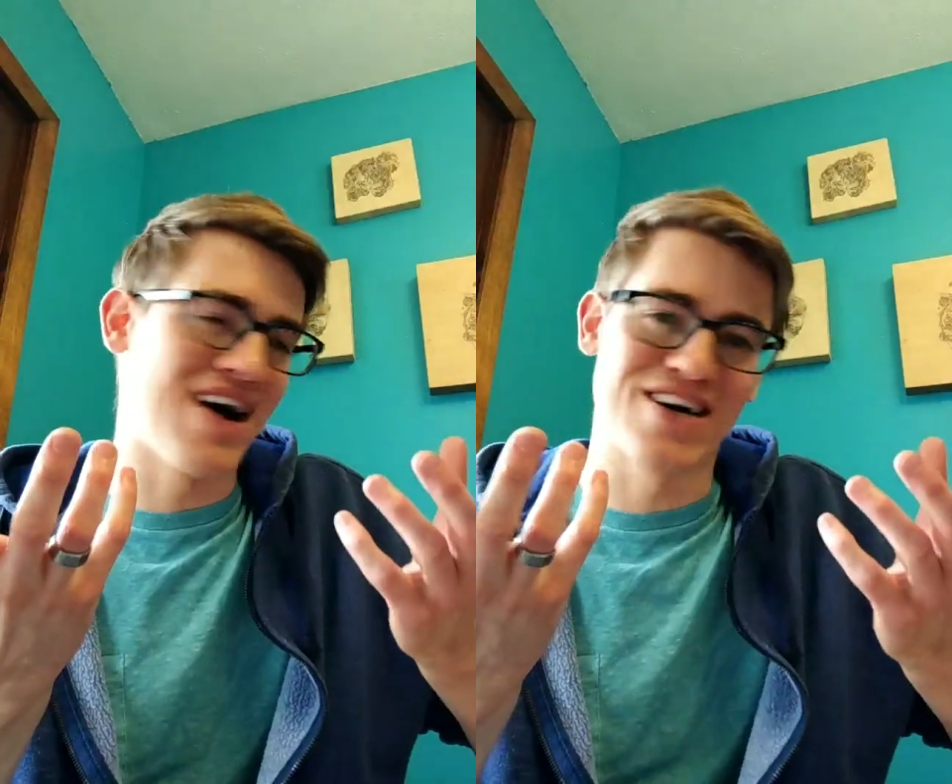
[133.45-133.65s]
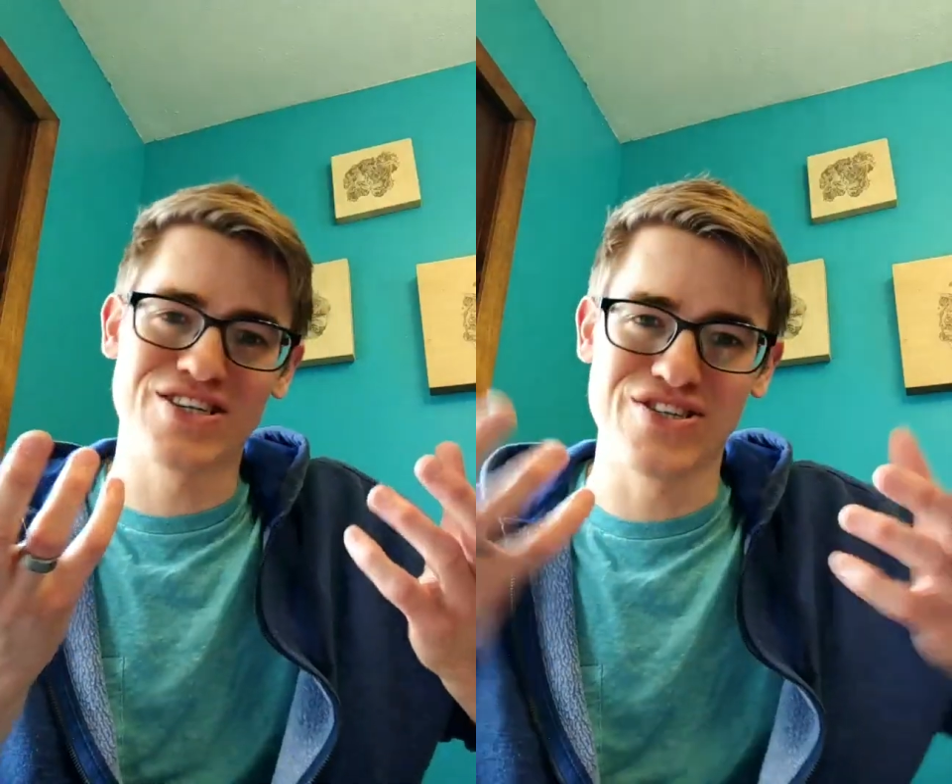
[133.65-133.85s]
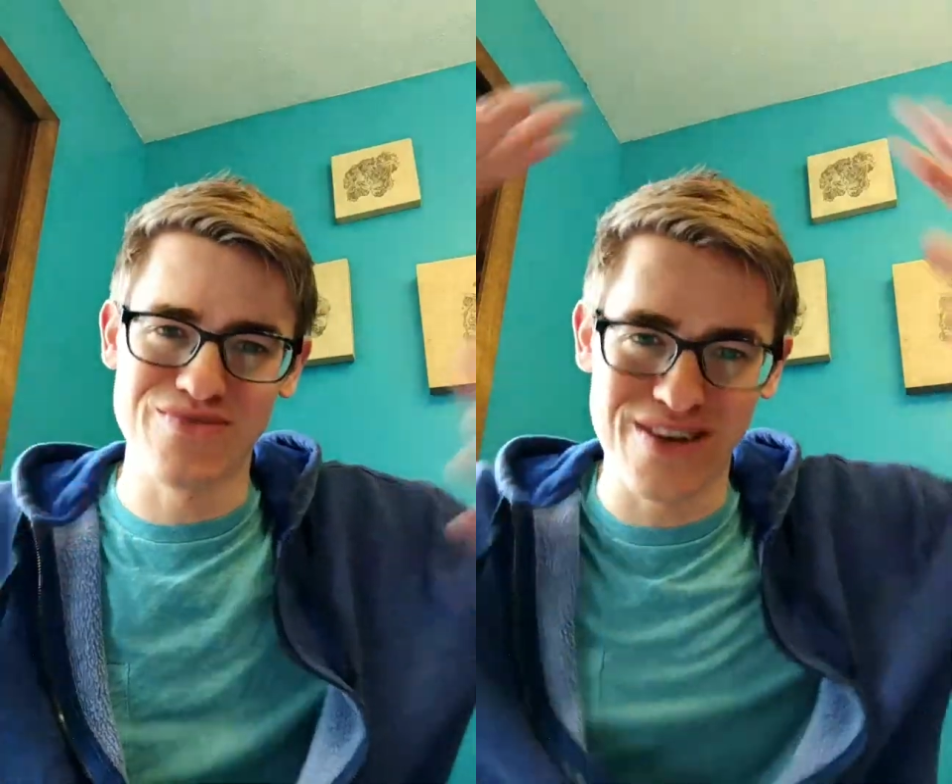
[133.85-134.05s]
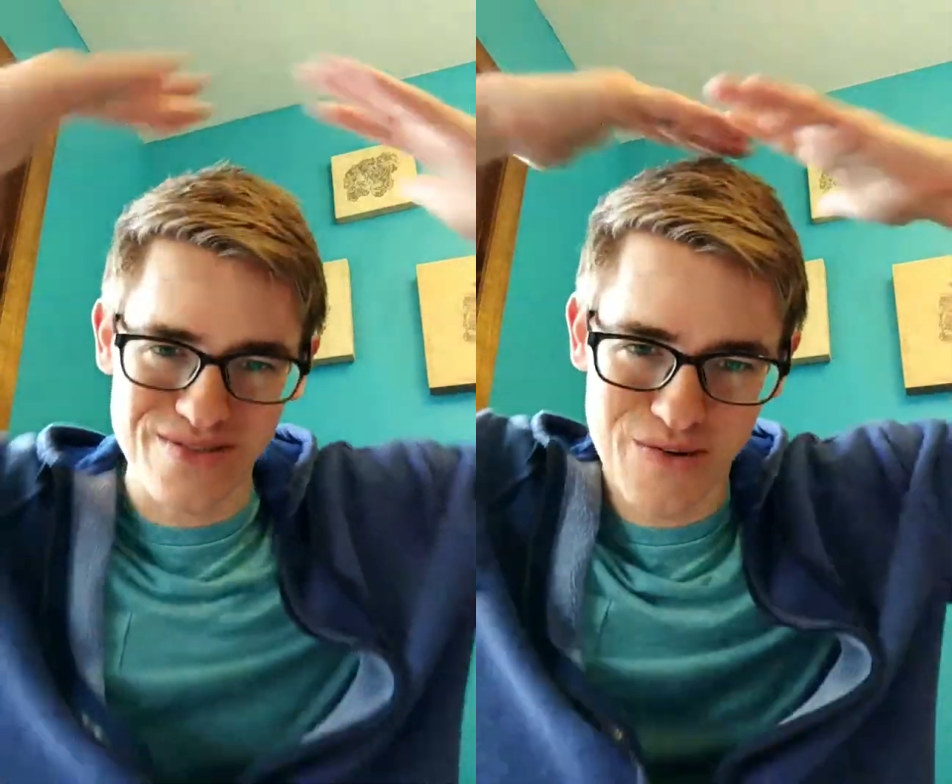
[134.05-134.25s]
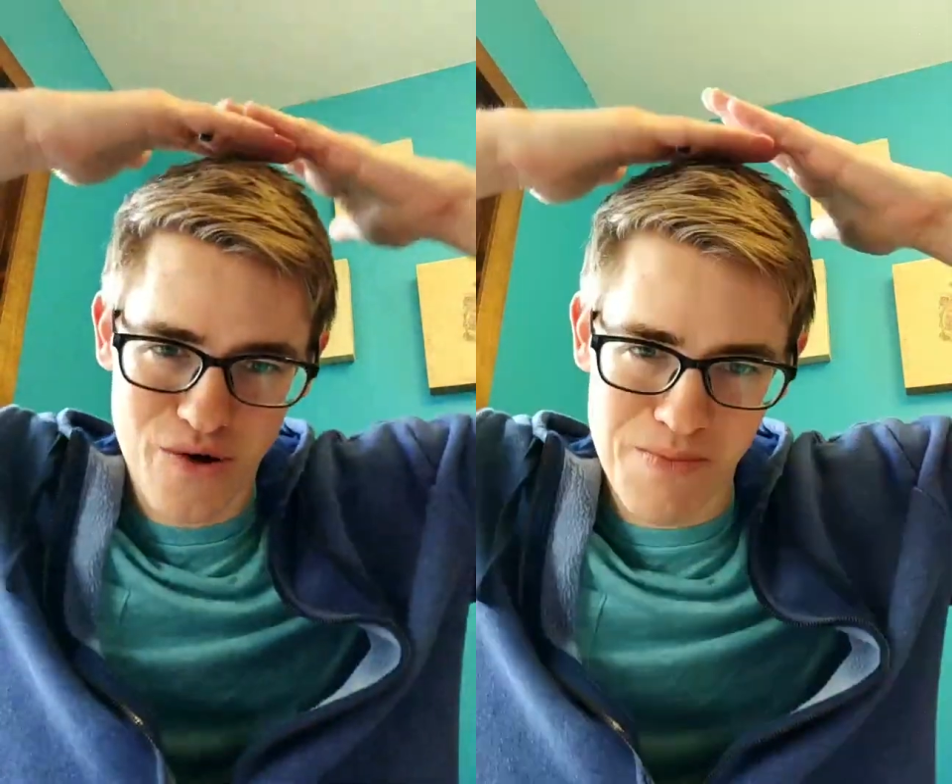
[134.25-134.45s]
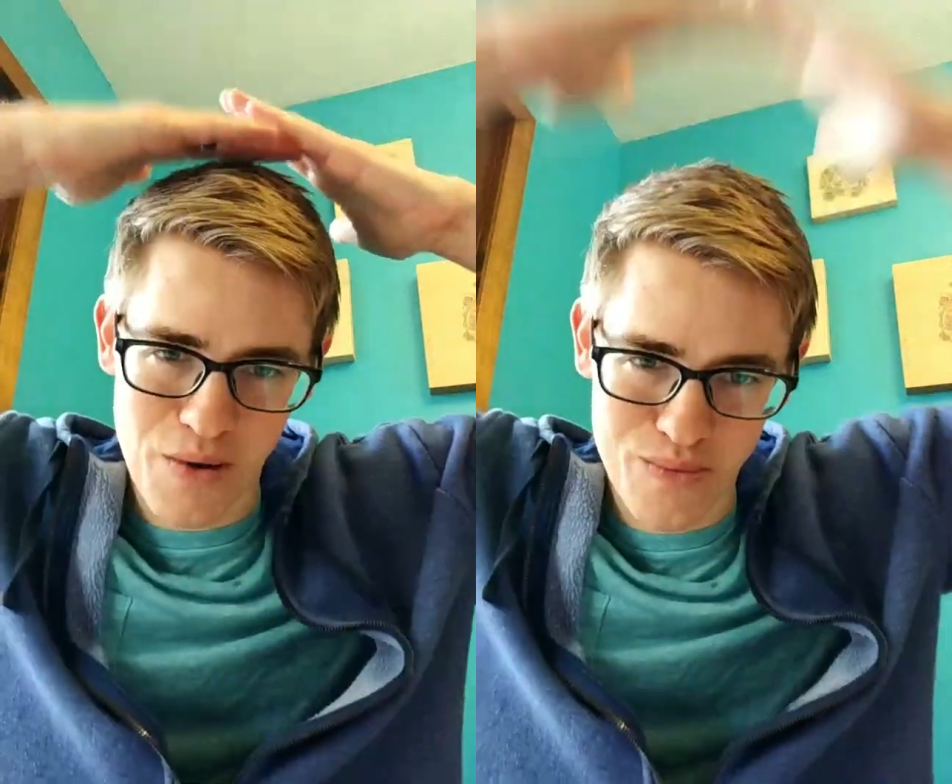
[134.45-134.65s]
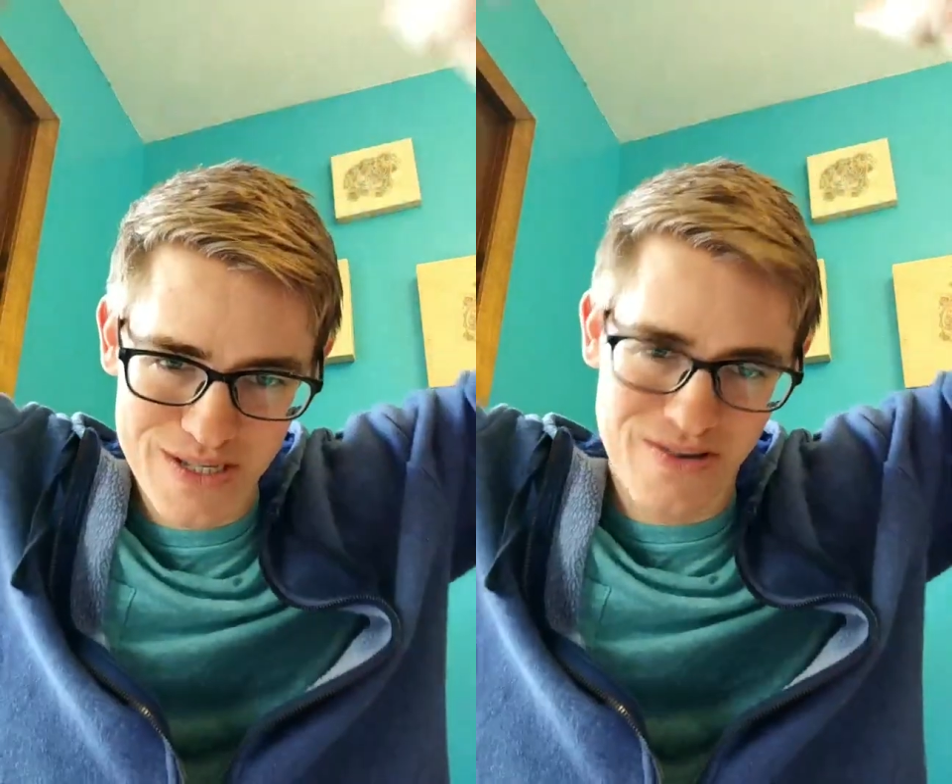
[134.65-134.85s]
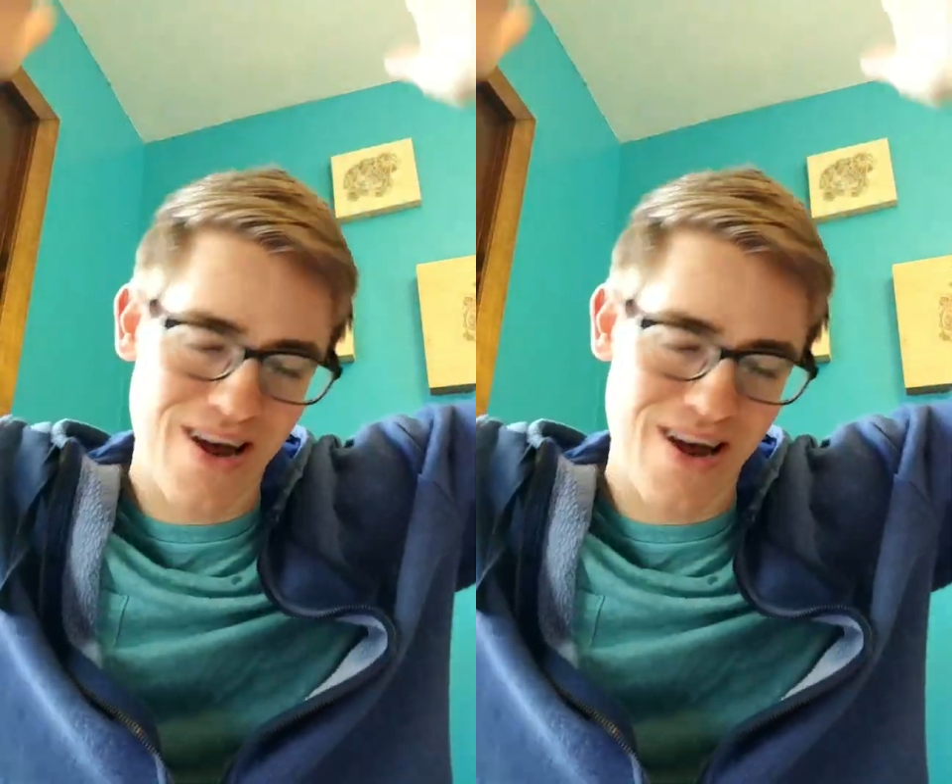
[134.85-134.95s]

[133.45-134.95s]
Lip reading: Shoot, I was gonna wear my wizard